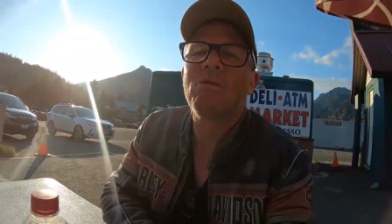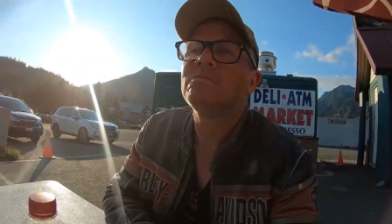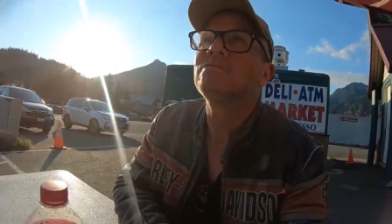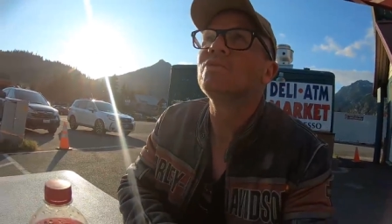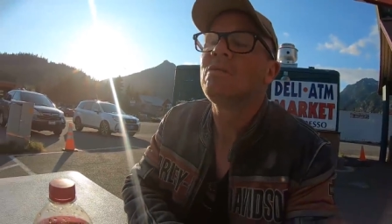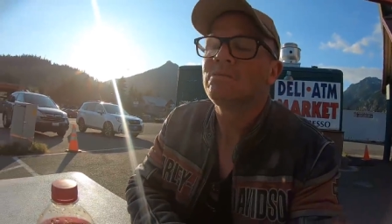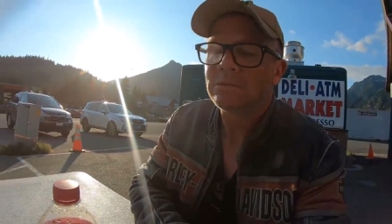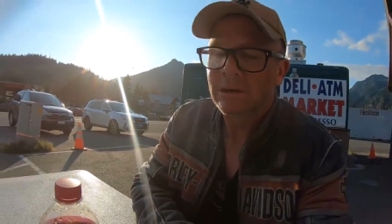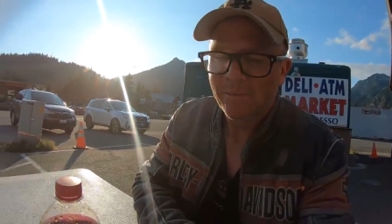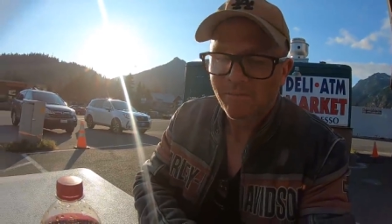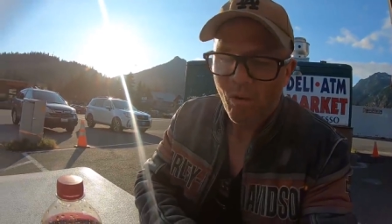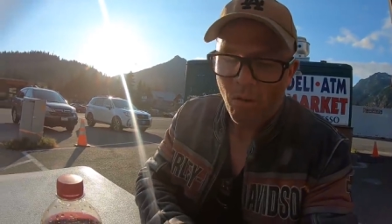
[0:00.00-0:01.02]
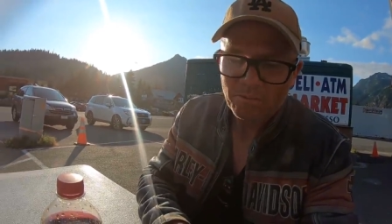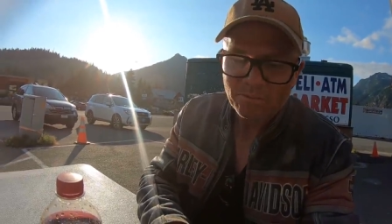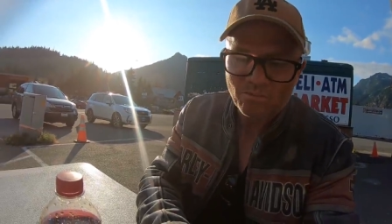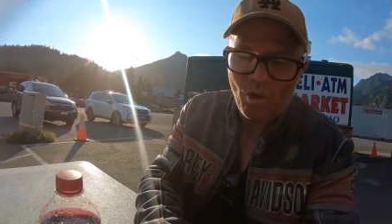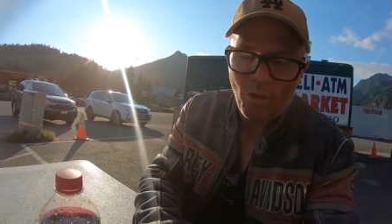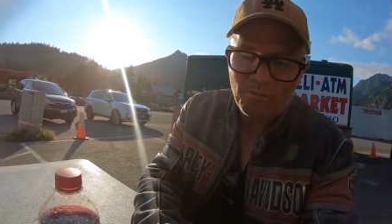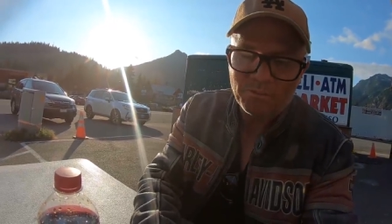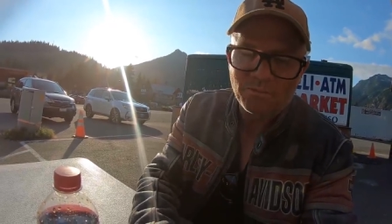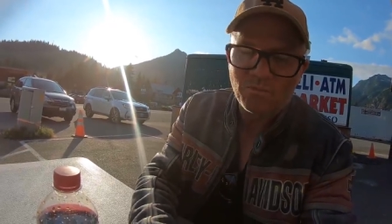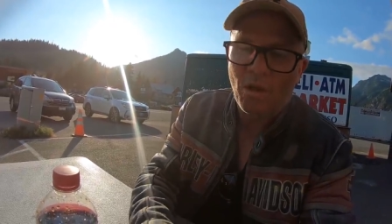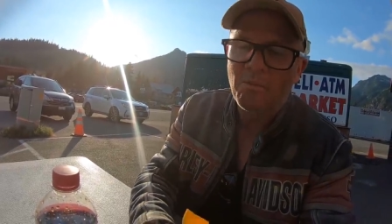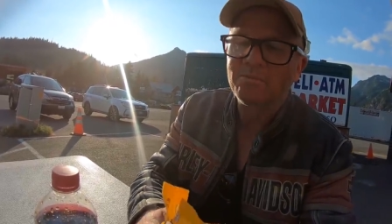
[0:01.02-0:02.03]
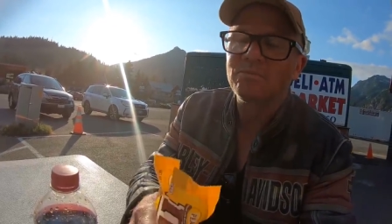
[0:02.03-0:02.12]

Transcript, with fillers: Seen how many likes you've got, how many